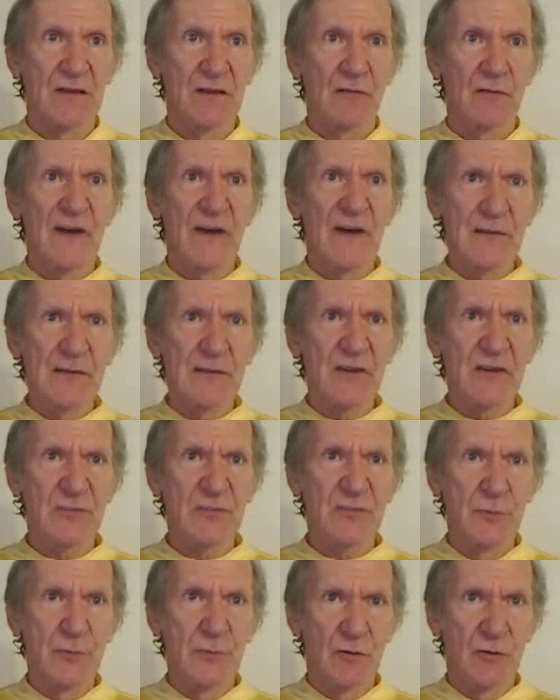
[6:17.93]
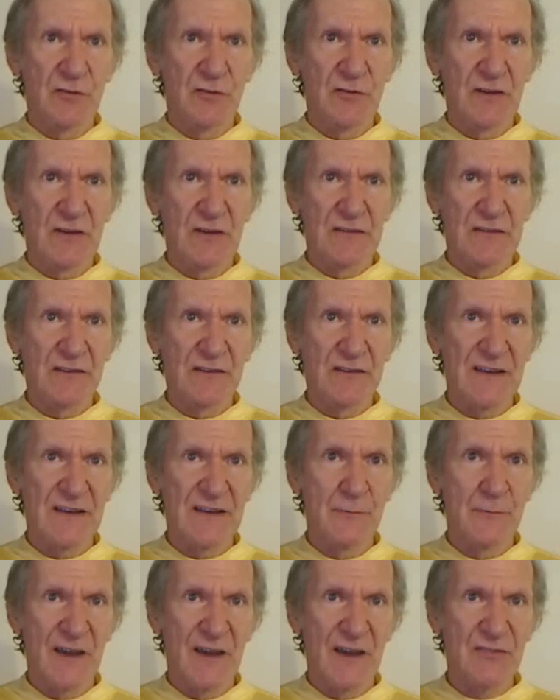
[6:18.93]
While you explore your inner
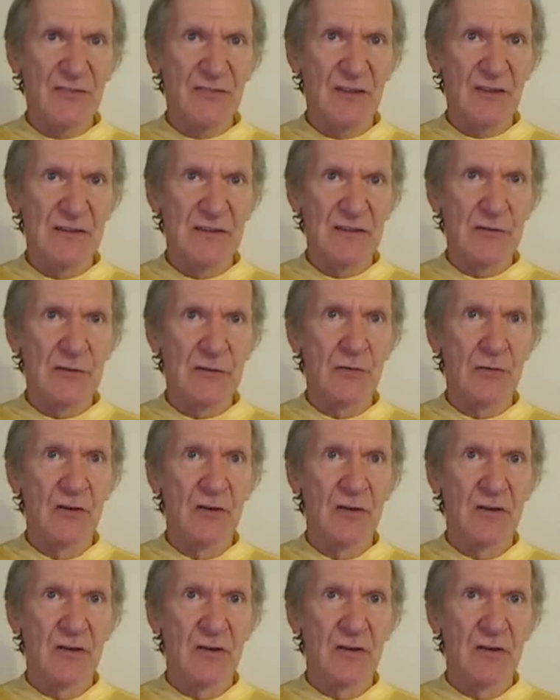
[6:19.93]
realm astrally, you